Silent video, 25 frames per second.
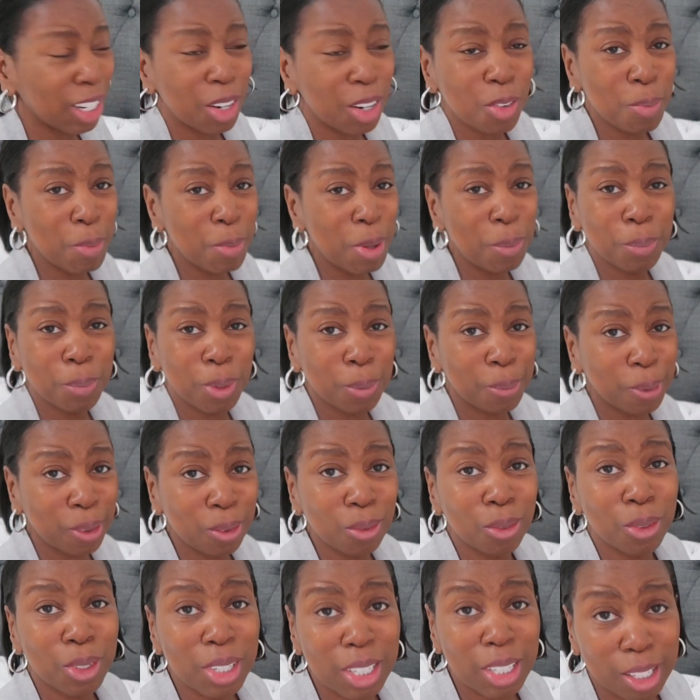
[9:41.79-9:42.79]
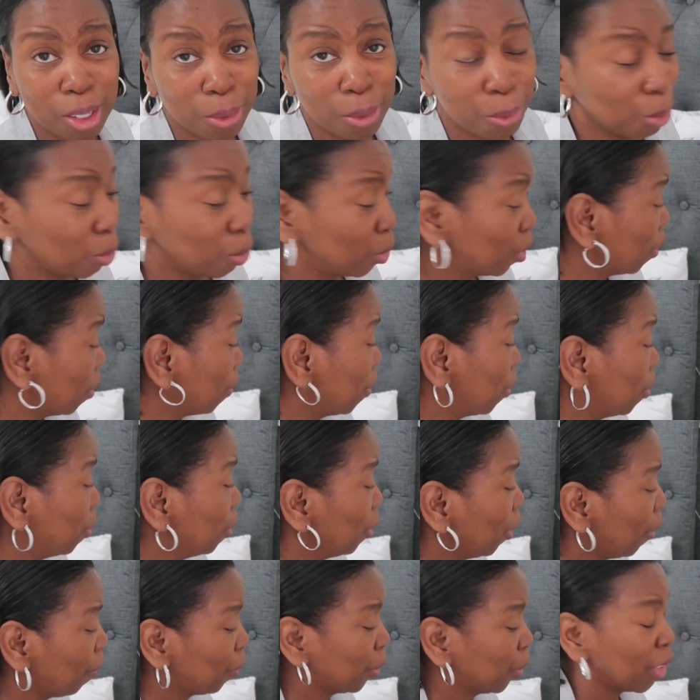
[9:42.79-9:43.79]
I can't remember, but really
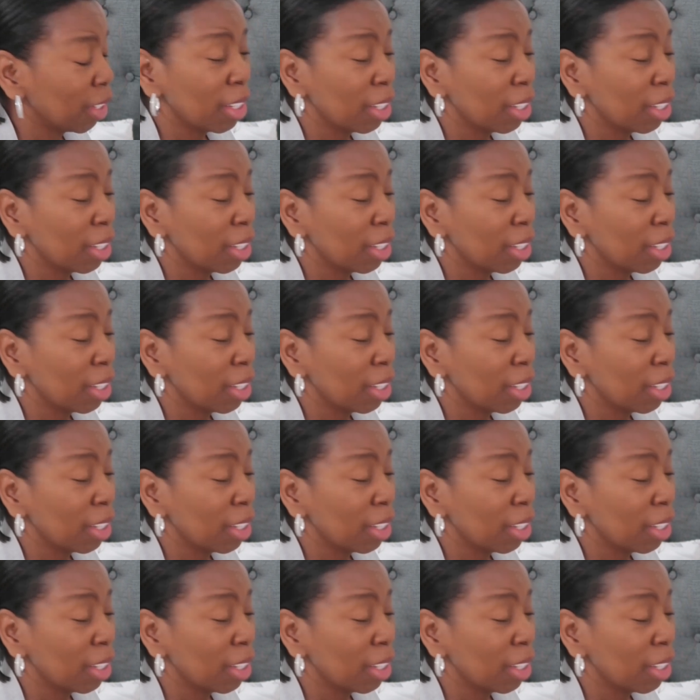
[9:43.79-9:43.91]
affordable.